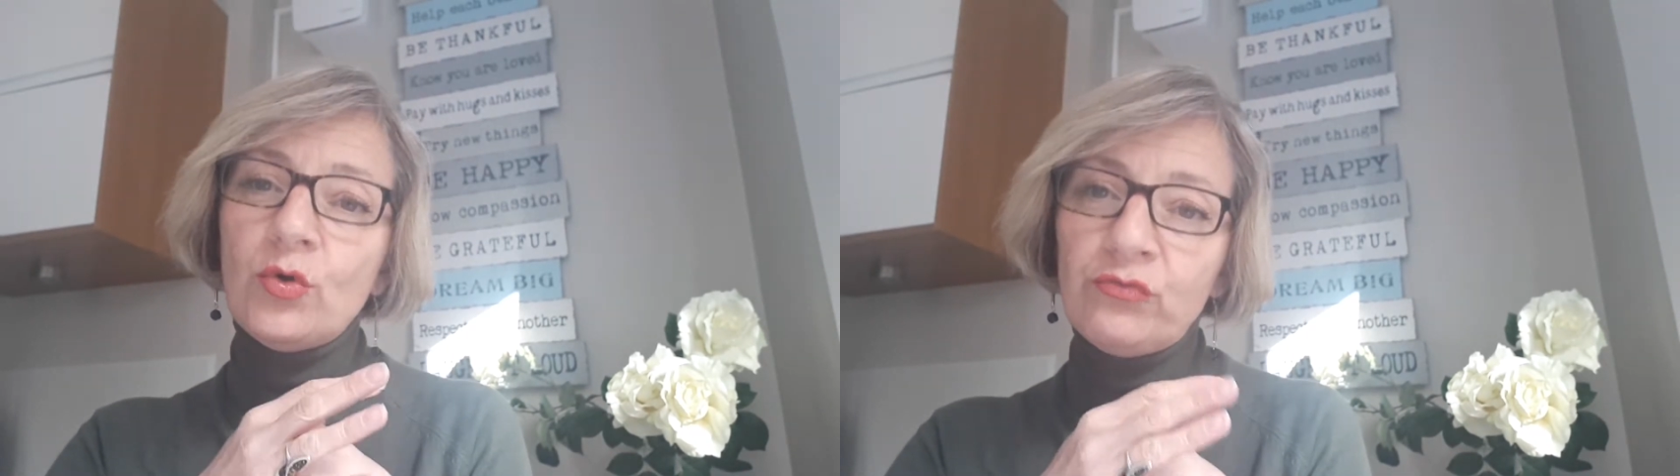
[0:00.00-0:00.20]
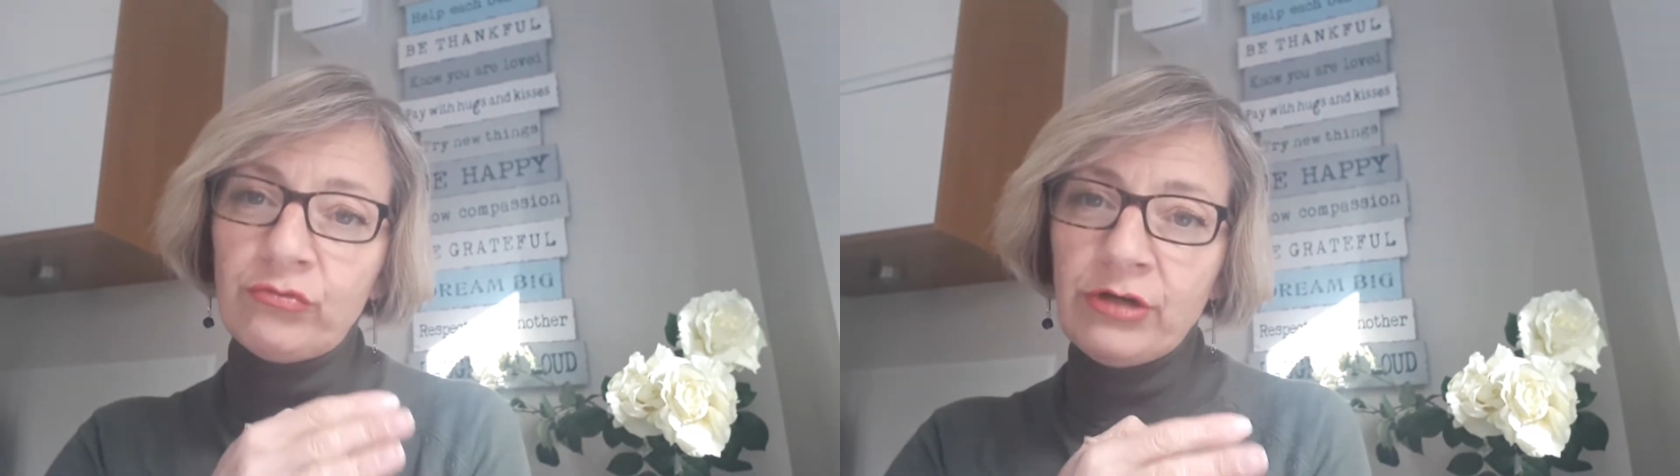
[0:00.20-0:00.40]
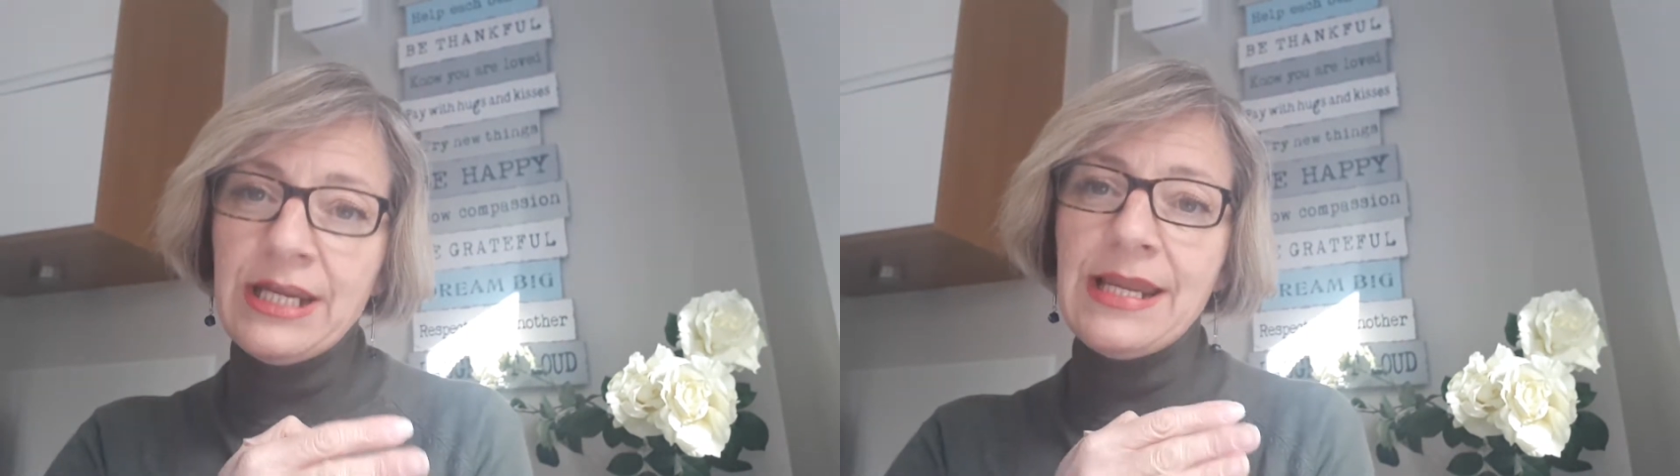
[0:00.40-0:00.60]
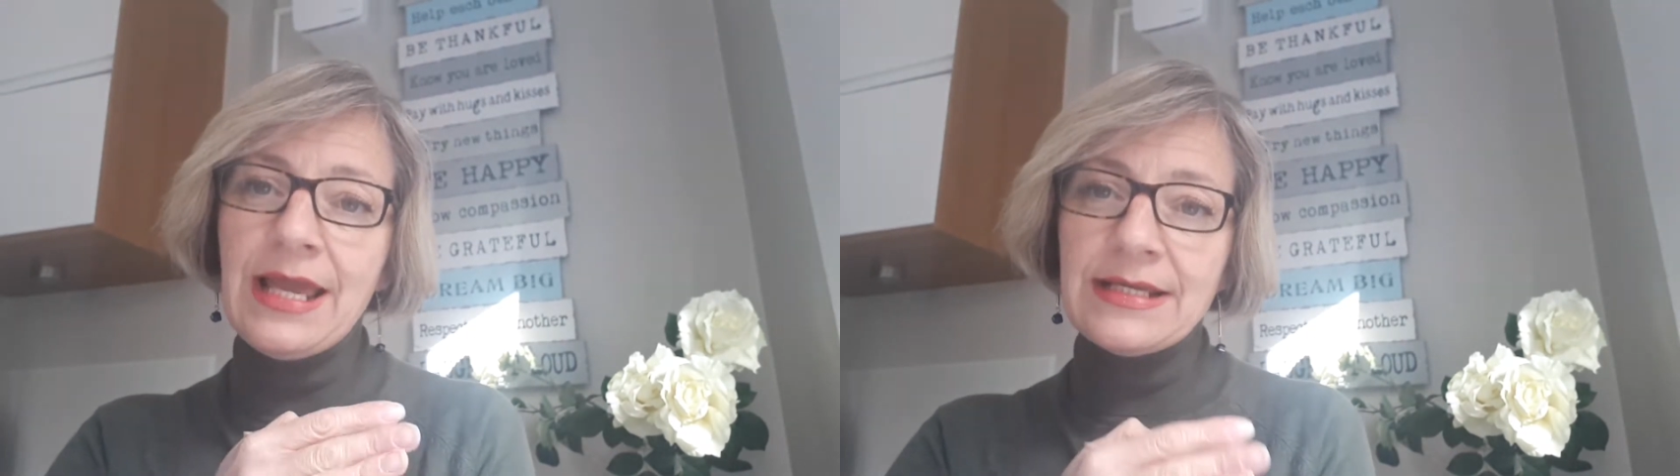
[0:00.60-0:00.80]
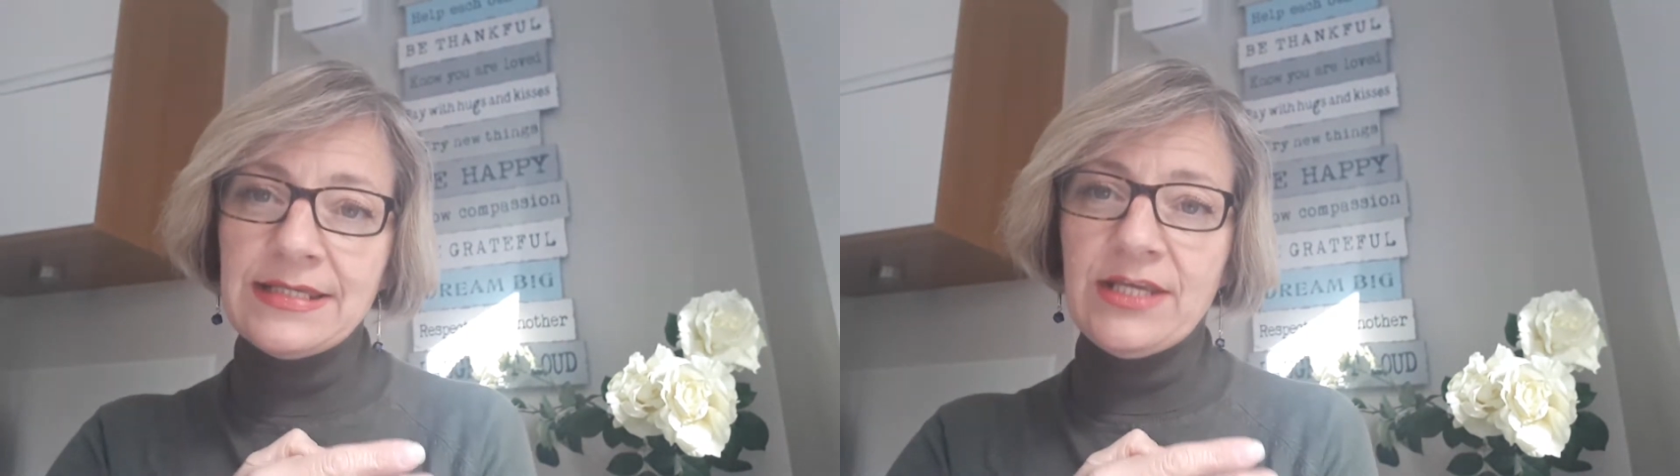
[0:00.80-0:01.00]

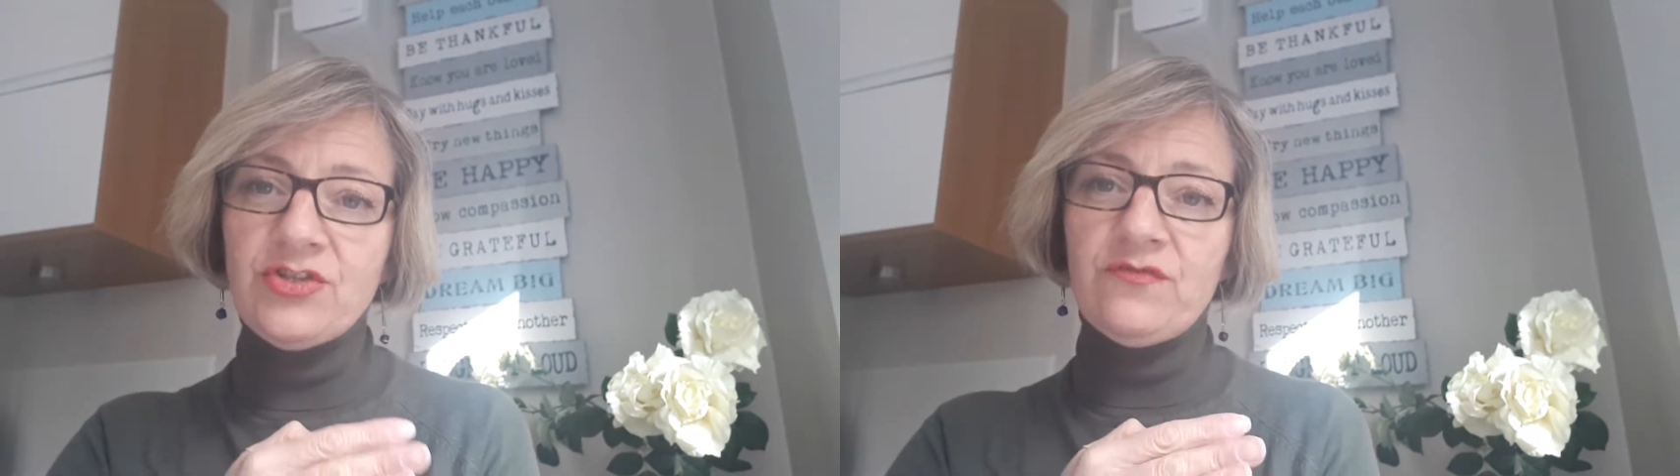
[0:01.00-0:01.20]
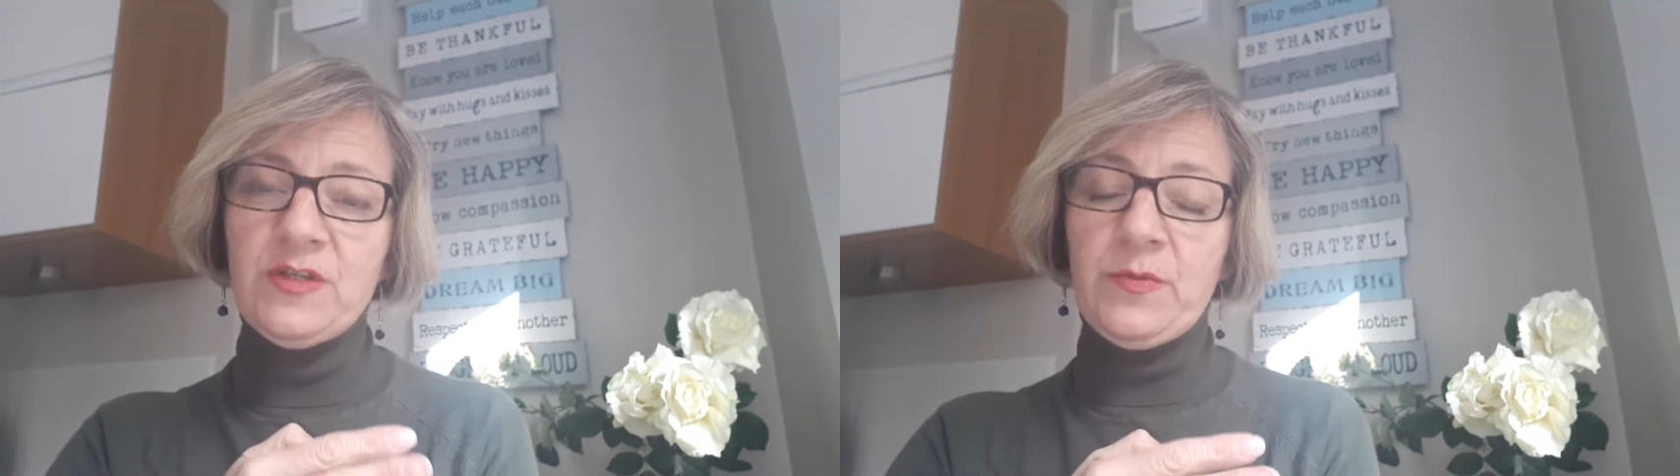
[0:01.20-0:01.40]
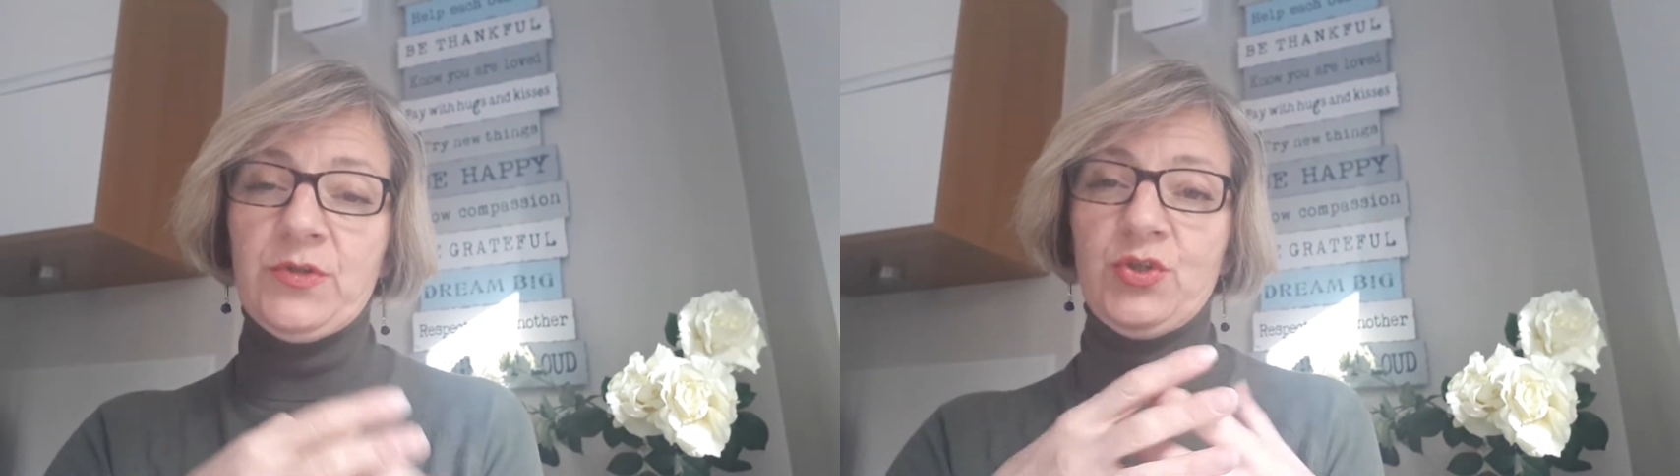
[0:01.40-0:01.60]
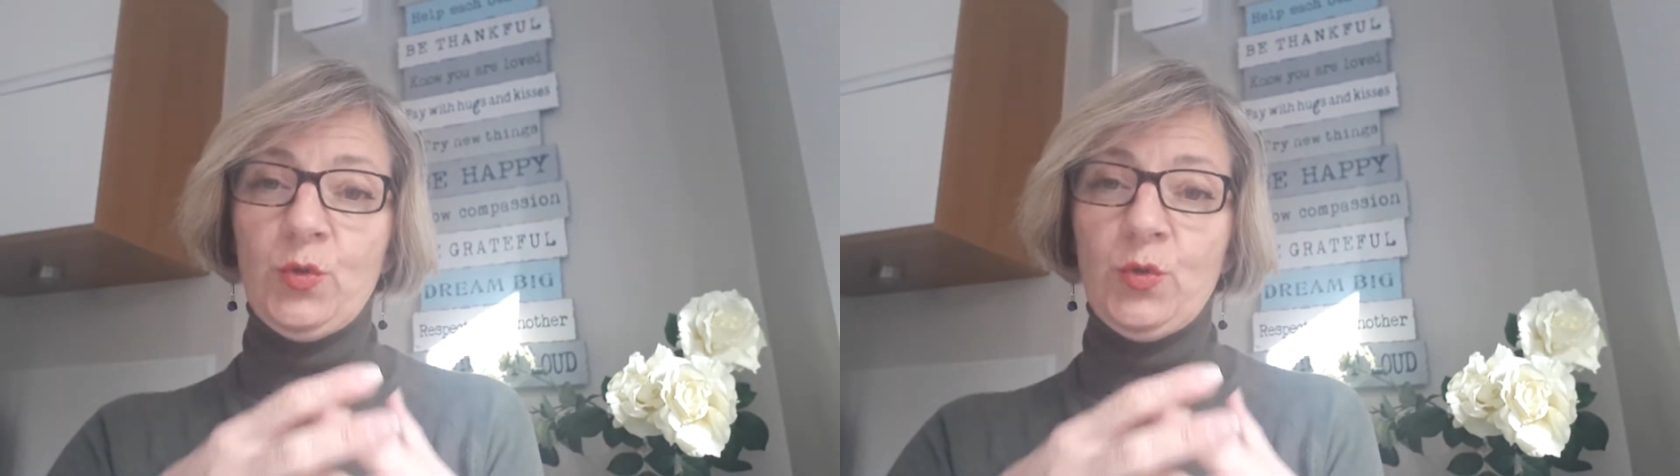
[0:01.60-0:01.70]
relaxation response,